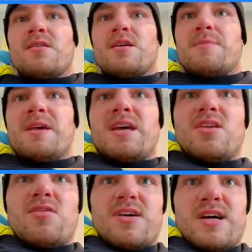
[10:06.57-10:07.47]
I'm getting
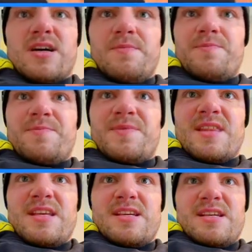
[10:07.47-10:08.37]
all cut up.
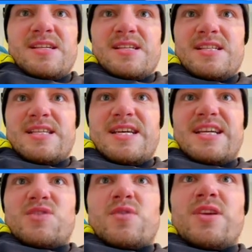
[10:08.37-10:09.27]

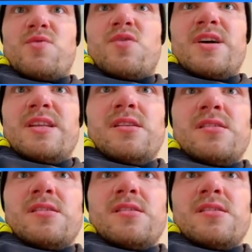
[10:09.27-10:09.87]
Day 21.